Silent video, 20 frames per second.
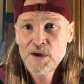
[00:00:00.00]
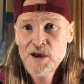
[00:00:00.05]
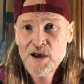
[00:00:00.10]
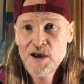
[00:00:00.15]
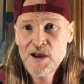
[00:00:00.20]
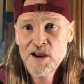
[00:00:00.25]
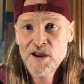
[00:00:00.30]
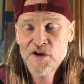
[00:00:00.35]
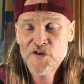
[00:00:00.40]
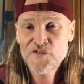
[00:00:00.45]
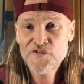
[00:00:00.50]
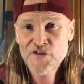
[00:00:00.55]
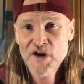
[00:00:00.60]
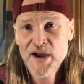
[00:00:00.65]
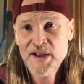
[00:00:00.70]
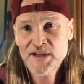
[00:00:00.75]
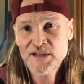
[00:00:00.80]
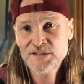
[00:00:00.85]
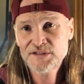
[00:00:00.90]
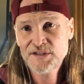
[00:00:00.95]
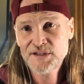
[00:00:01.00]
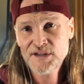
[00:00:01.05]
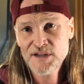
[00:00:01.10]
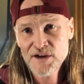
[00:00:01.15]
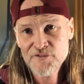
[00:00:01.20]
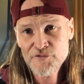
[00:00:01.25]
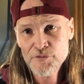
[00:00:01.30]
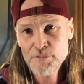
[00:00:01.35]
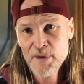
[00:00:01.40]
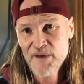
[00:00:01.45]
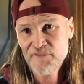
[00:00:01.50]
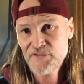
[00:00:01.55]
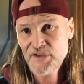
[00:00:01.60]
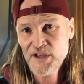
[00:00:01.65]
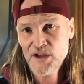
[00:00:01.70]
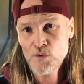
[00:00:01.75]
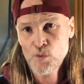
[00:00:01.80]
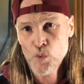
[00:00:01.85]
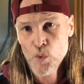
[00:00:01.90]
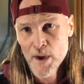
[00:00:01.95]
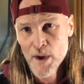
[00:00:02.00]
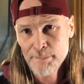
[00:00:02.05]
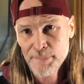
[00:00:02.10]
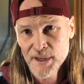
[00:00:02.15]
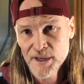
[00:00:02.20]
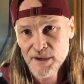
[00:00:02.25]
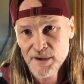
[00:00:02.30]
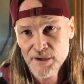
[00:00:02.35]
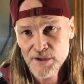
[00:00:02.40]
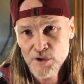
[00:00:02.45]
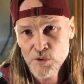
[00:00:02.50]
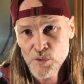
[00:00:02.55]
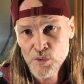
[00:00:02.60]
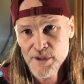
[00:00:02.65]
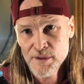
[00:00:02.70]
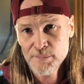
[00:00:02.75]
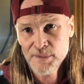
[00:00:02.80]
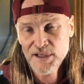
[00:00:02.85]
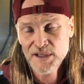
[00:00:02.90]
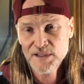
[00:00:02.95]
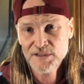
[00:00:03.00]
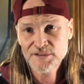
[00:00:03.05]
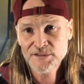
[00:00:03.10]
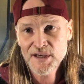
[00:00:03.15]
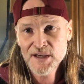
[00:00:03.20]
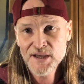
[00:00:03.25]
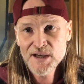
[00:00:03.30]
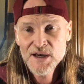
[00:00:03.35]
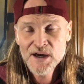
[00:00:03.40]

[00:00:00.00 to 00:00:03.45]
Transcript: And if fighting isn't enough, you may have to get a weapon and deal with it, because